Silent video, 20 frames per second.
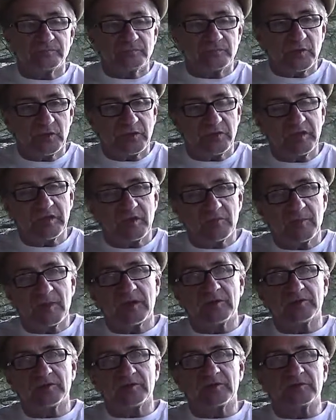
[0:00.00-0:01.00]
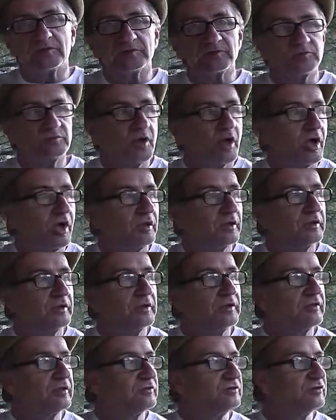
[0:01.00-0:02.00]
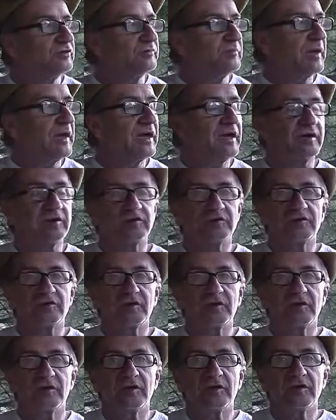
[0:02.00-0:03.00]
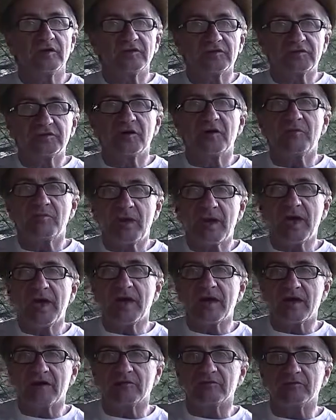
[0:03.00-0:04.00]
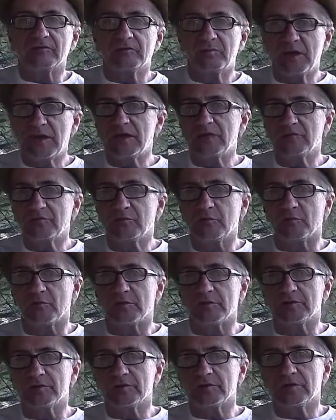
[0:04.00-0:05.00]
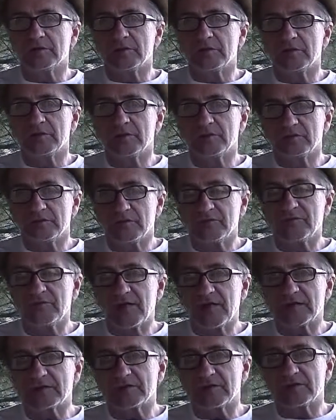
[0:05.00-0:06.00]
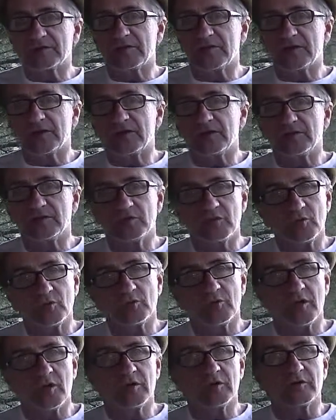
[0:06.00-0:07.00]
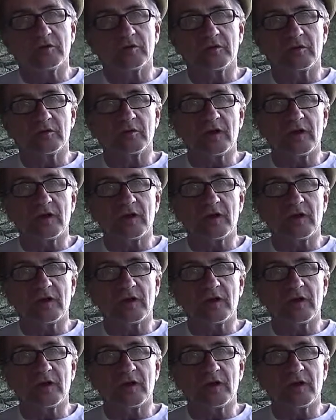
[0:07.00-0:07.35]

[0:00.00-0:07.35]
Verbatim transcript: the thing about the holiday that just passed somehow paid for it. The fact that they no longer